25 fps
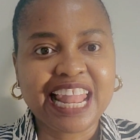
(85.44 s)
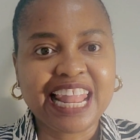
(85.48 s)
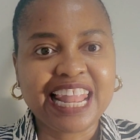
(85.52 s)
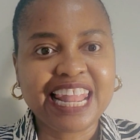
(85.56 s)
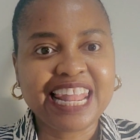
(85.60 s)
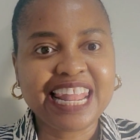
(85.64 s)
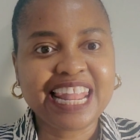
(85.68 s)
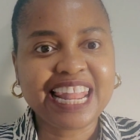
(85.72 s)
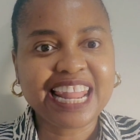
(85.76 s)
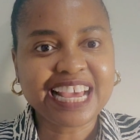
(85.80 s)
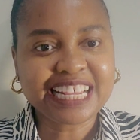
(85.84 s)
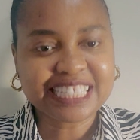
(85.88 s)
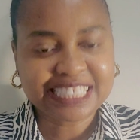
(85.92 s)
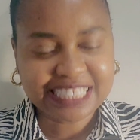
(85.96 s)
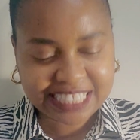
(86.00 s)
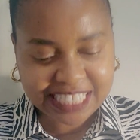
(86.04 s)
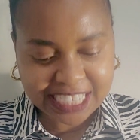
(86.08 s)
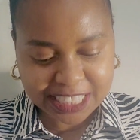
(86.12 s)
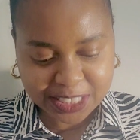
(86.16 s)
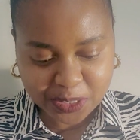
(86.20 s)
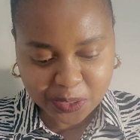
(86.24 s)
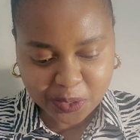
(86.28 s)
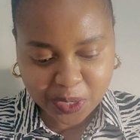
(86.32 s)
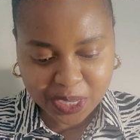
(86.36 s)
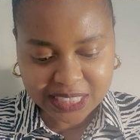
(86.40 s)
Let's
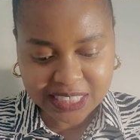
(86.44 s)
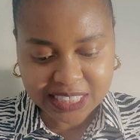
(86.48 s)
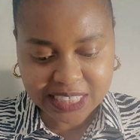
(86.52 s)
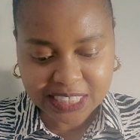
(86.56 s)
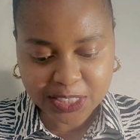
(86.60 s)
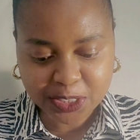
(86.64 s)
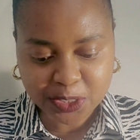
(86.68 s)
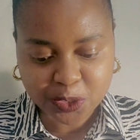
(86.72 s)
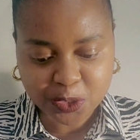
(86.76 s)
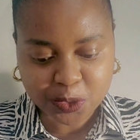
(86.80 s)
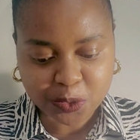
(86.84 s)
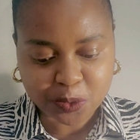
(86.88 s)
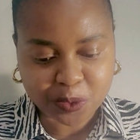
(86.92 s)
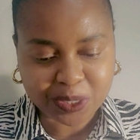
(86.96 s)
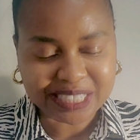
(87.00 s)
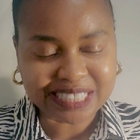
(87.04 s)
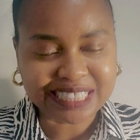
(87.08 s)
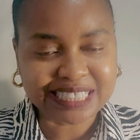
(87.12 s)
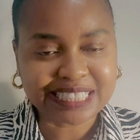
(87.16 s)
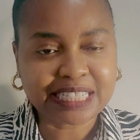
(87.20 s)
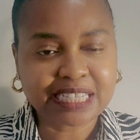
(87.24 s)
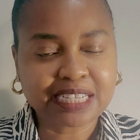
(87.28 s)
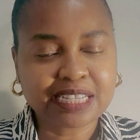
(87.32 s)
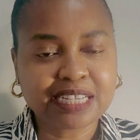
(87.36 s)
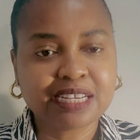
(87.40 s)
get right into
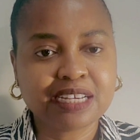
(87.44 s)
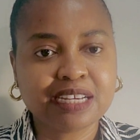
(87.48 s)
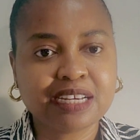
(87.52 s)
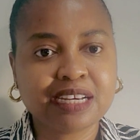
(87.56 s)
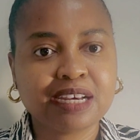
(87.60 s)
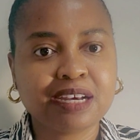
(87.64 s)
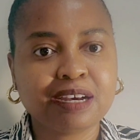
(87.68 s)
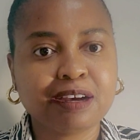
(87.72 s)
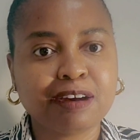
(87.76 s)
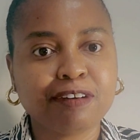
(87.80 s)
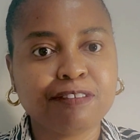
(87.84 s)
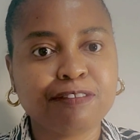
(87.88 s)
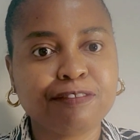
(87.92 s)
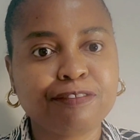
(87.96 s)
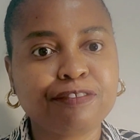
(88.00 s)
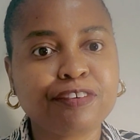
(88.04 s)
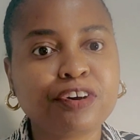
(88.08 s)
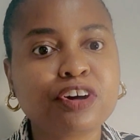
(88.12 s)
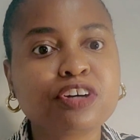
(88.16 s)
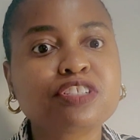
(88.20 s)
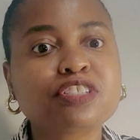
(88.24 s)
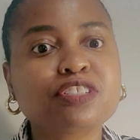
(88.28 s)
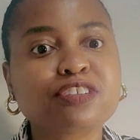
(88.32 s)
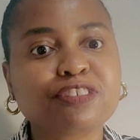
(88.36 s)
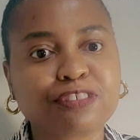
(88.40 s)
it.
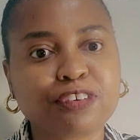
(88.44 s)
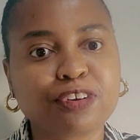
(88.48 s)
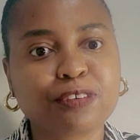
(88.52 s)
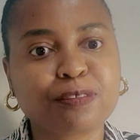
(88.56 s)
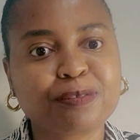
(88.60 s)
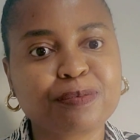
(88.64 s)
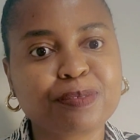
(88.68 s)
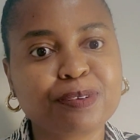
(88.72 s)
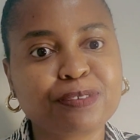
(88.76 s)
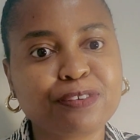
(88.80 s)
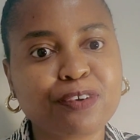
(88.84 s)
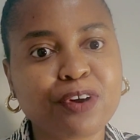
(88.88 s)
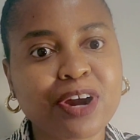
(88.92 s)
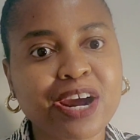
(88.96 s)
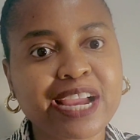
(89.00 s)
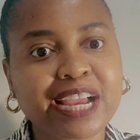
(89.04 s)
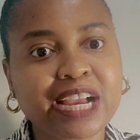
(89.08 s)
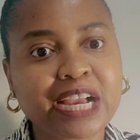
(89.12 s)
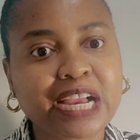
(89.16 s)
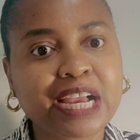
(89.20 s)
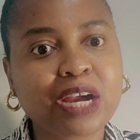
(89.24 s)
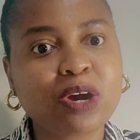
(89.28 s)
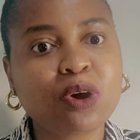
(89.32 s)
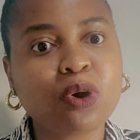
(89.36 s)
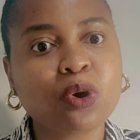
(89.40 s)
First of all, before I
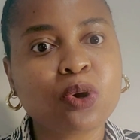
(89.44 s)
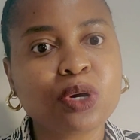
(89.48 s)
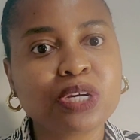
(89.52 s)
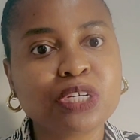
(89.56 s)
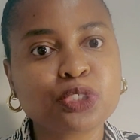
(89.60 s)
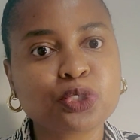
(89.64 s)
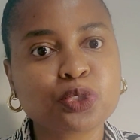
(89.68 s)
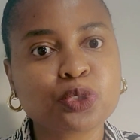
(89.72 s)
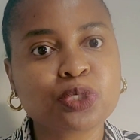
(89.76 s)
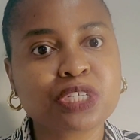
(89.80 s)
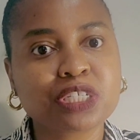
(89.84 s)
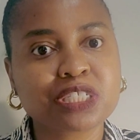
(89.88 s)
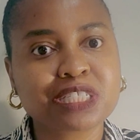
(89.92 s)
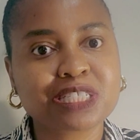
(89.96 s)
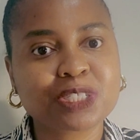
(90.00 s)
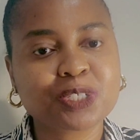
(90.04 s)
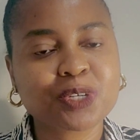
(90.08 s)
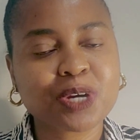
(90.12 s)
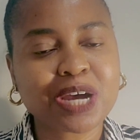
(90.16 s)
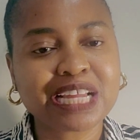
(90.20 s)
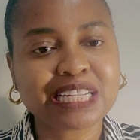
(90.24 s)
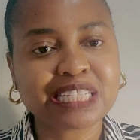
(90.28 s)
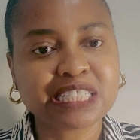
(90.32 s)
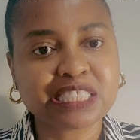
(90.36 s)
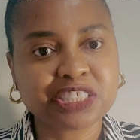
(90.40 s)
go into the
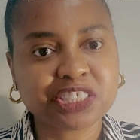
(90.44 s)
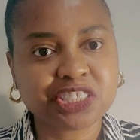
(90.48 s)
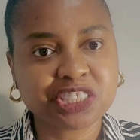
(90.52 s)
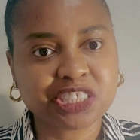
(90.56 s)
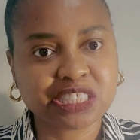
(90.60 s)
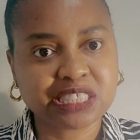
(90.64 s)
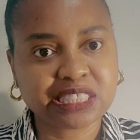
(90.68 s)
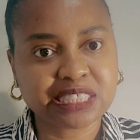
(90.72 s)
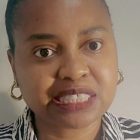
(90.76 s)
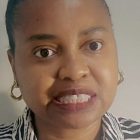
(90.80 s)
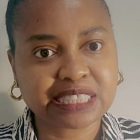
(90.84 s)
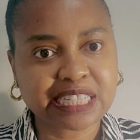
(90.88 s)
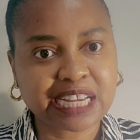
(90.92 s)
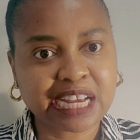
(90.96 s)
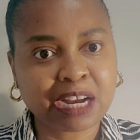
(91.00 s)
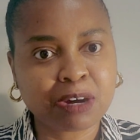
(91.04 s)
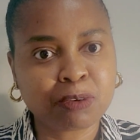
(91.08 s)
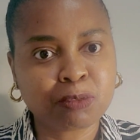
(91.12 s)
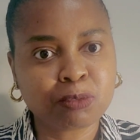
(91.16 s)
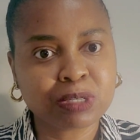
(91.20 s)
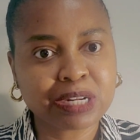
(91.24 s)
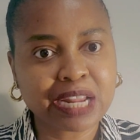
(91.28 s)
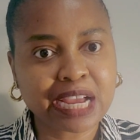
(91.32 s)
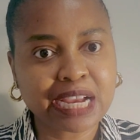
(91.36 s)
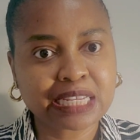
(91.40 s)
strategies, I
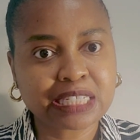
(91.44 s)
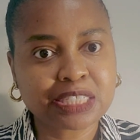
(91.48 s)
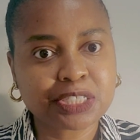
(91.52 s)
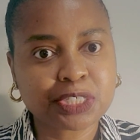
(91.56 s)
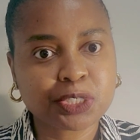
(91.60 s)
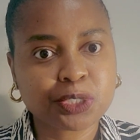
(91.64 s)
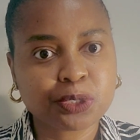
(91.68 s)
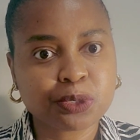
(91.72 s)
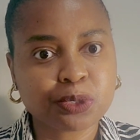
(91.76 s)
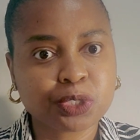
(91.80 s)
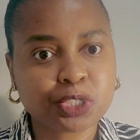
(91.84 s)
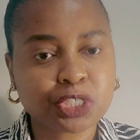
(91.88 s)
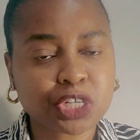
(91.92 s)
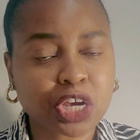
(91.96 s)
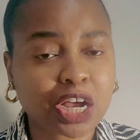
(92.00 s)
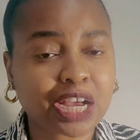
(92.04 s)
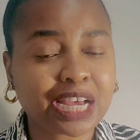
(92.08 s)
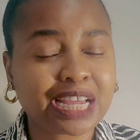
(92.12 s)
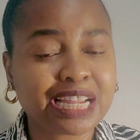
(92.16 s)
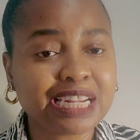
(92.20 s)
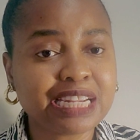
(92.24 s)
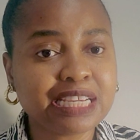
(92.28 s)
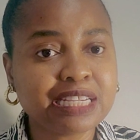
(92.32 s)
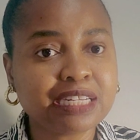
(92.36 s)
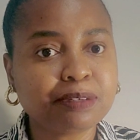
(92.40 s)
would like to
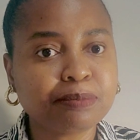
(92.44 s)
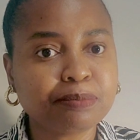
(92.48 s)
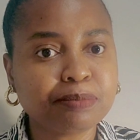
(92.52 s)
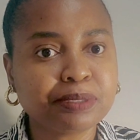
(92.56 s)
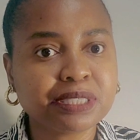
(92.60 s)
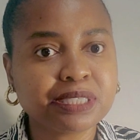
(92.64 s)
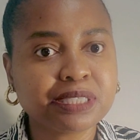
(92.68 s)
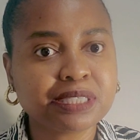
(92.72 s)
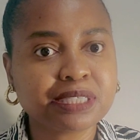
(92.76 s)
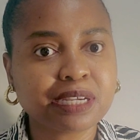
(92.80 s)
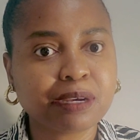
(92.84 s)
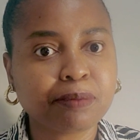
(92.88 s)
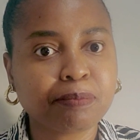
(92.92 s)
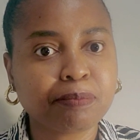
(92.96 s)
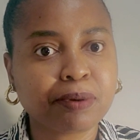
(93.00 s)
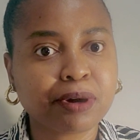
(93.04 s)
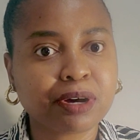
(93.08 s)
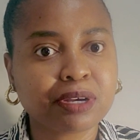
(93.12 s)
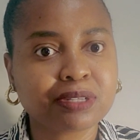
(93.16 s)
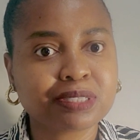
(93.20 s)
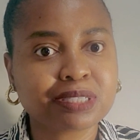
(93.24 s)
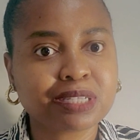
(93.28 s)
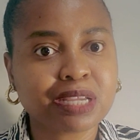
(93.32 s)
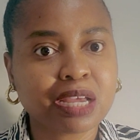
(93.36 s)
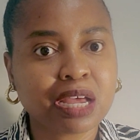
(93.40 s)
talk a little bit
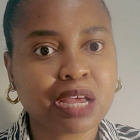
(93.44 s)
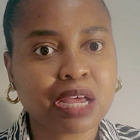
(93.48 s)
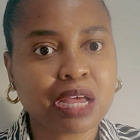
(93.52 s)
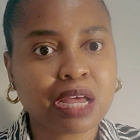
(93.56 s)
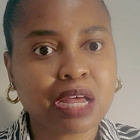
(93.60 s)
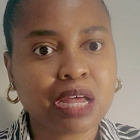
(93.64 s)
about